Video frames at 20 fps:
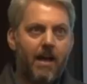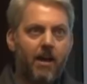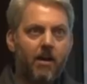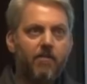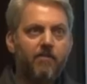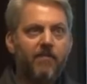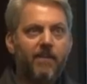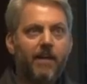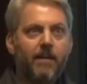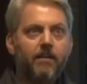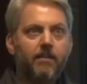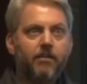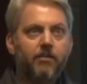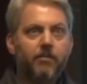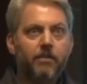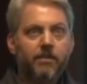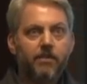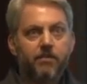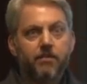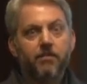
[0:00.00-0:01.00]
how
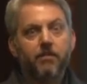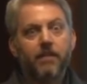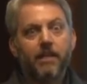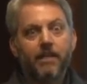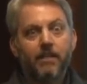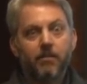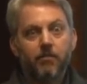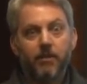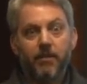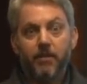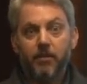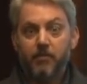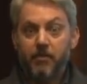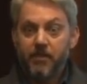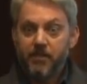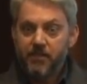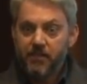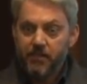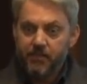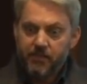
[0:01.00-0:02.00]
value is created within a
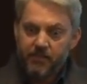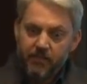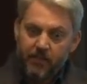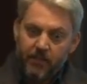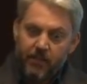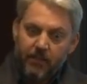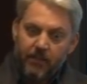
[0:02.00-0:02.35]
business